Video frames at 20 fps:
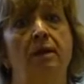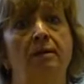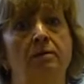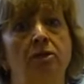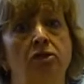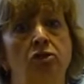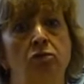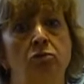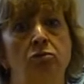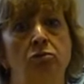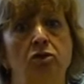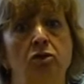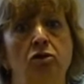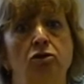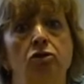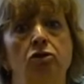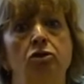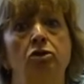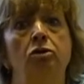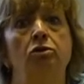maybe just with your
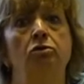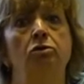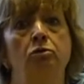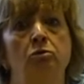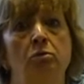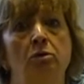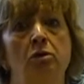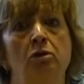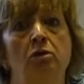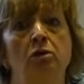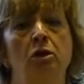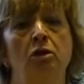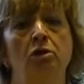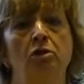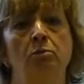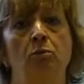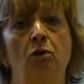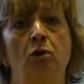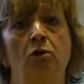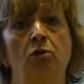students, with a
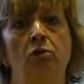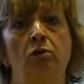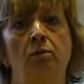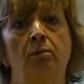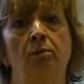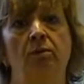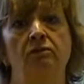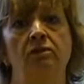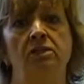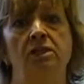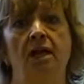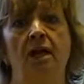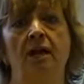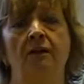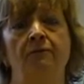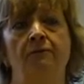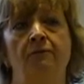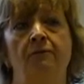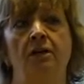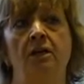small group of
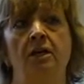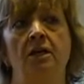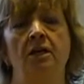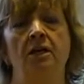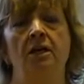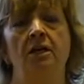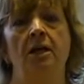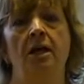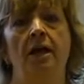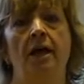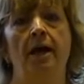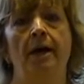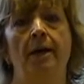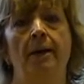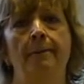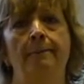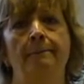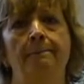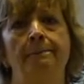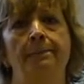staff.
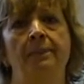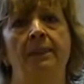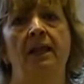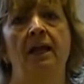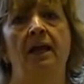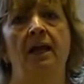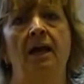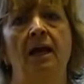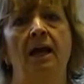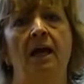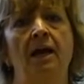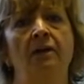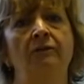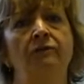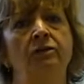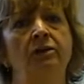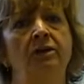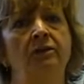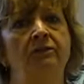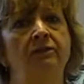Have
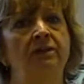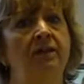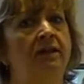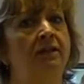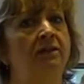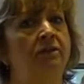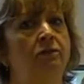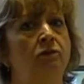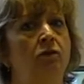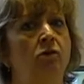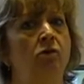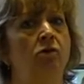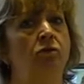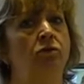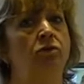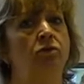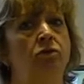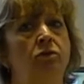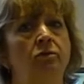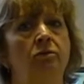you given any thought
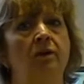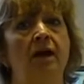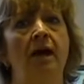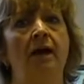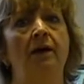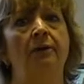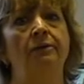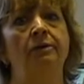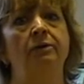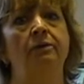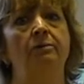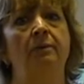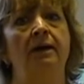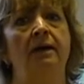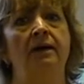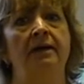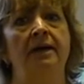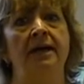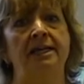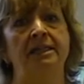to how you
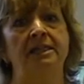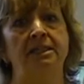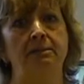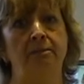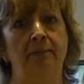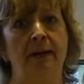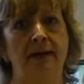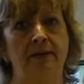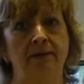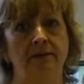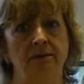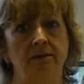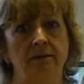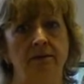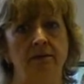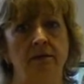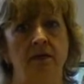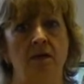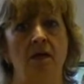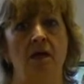might
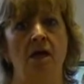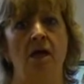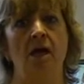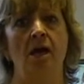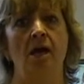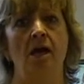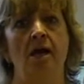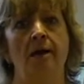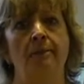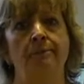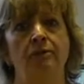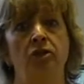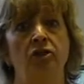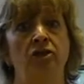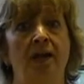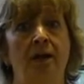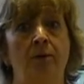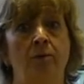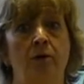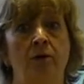expand your
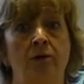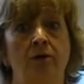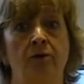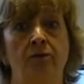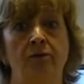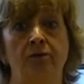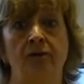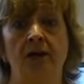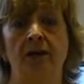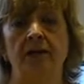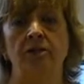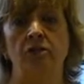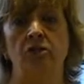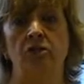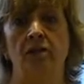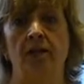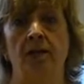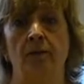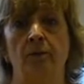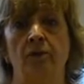network of friends,
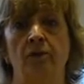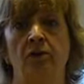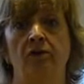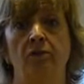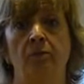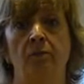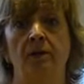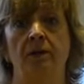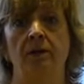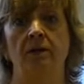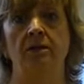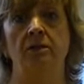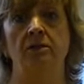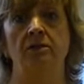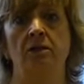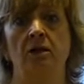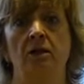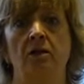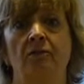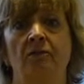your network of
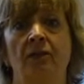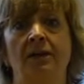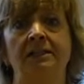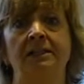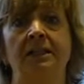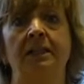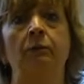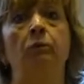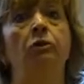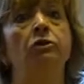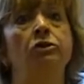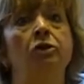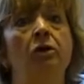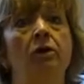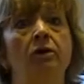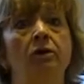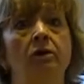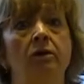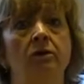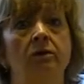peers? Find out what's
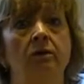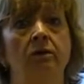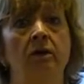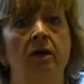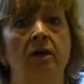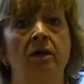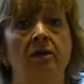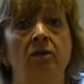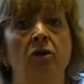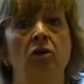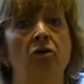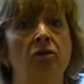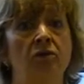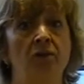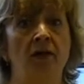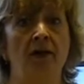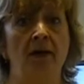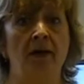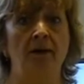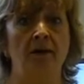going on in
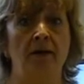other